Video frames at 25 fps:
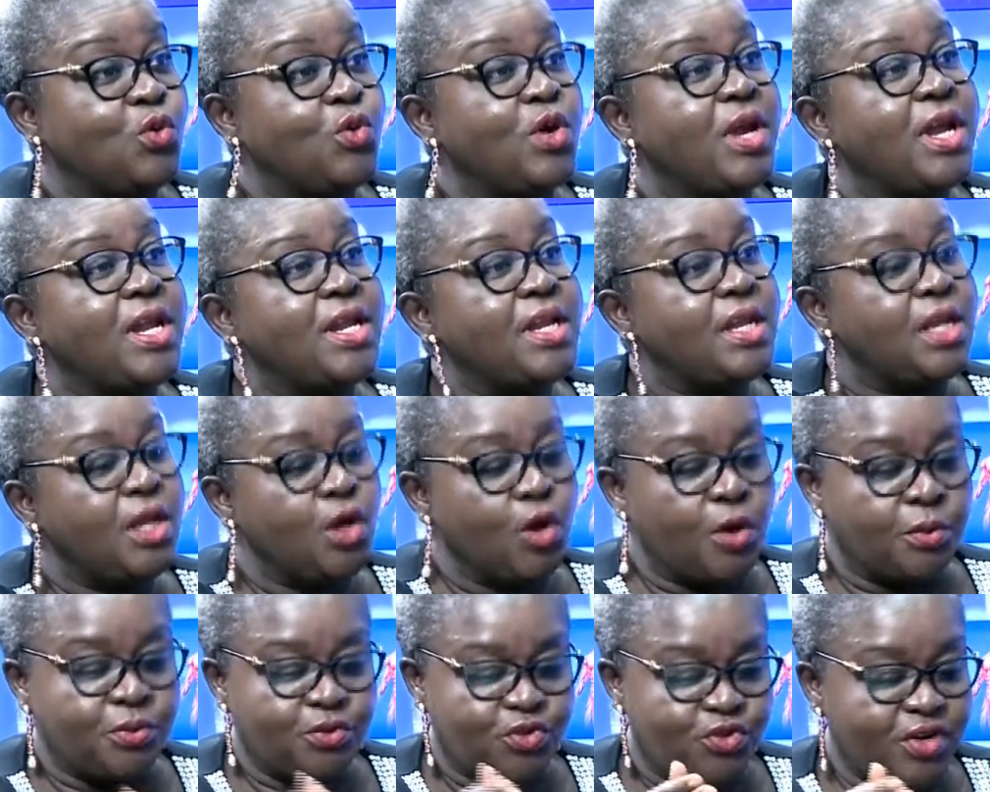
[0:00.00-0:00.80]
So
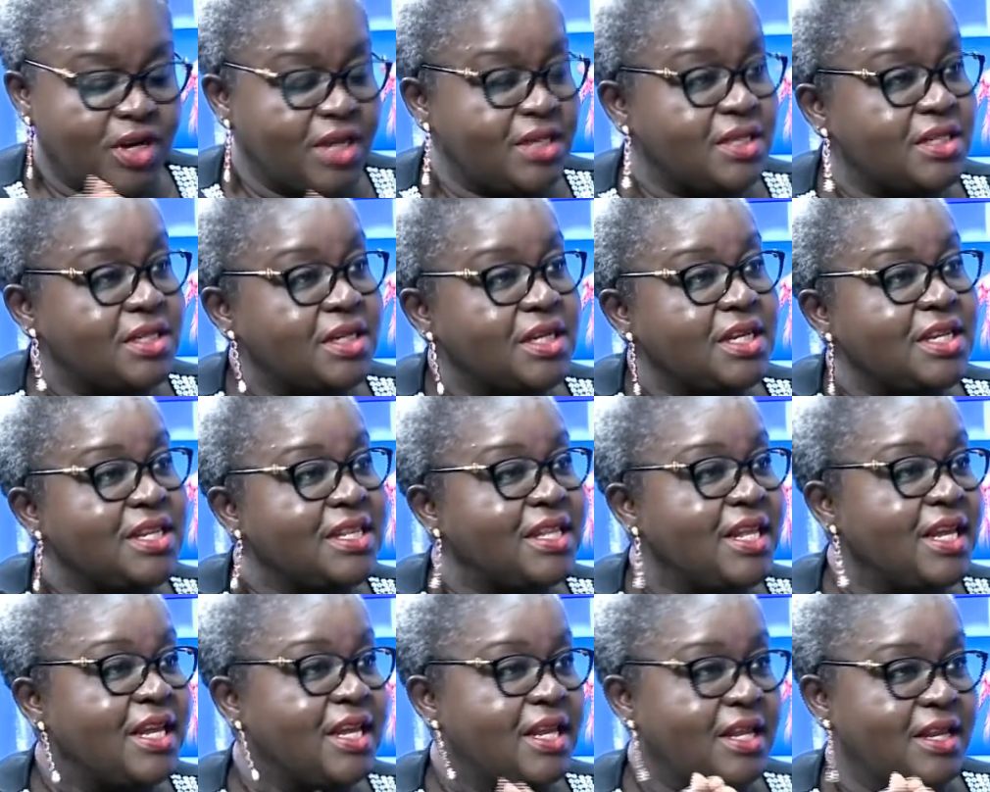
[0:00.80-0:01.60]
any obstruction
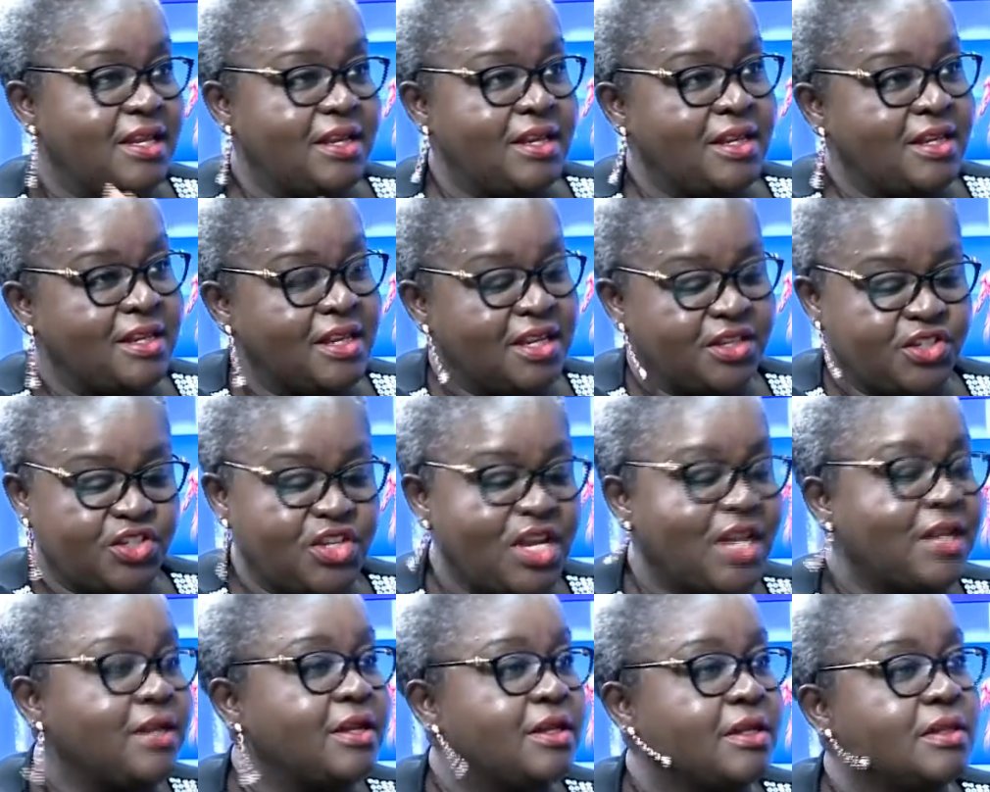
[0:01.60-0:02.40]
in the
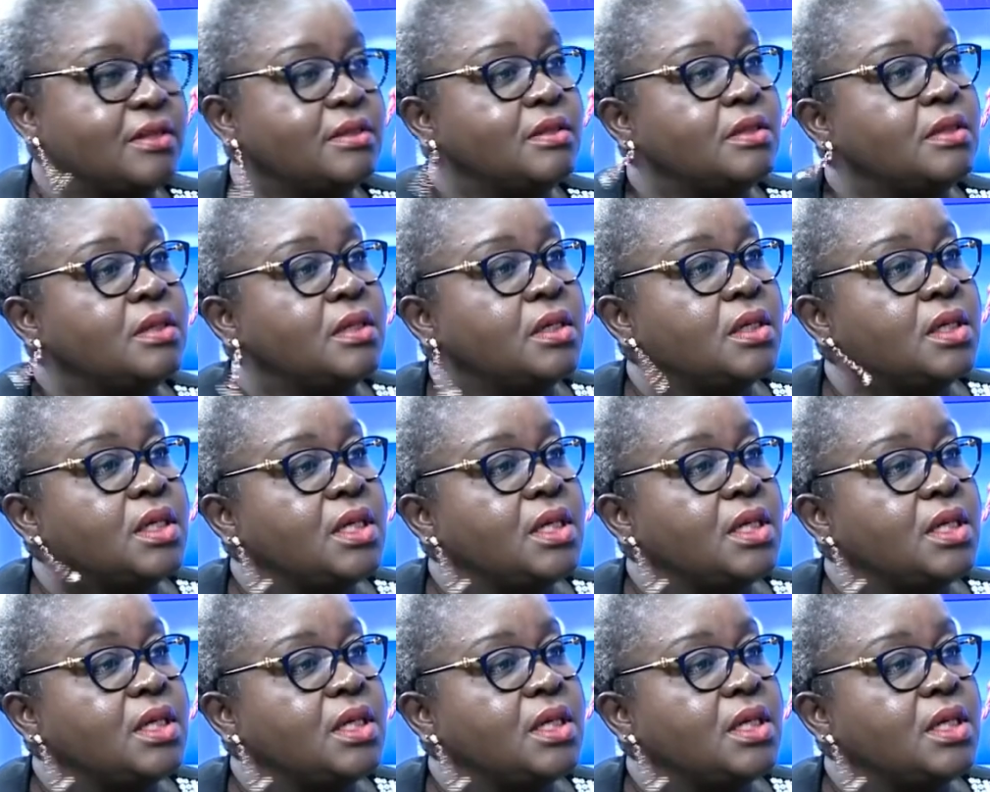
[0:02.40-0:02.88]
channel